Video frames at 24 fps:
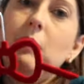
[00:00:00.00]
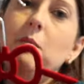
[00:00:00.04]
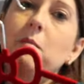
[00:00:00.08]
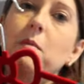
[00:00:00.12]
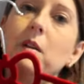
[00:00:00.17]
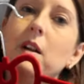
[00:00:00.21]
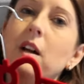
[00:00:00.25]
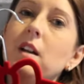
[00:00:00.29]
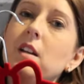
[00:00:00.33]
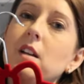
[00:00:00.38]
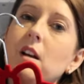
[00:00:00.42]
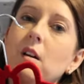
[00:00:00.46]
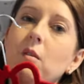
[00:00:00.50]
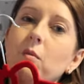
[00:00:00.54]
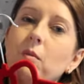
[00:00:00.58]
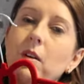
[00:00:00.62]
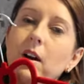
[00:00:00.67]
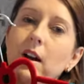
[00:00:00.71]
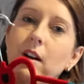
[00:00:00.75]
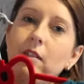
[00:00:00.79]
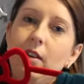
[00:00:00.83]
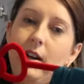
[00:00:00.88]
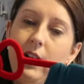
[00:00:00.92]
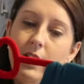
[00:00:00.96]
but I don't
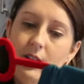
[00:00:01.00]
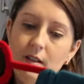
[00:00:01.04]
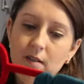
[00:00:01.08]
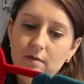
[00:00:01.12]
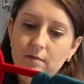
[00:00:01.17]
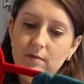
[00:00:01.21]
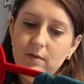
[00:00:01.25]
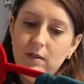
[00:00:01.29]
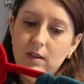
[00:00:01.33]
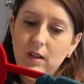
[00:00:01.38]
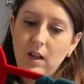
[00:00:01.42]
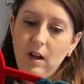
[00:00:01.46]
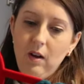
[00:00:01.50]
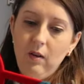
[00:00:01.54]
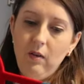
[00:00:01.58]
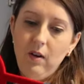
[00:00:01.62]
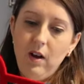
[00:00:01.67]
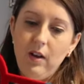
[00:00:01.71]
wear it, so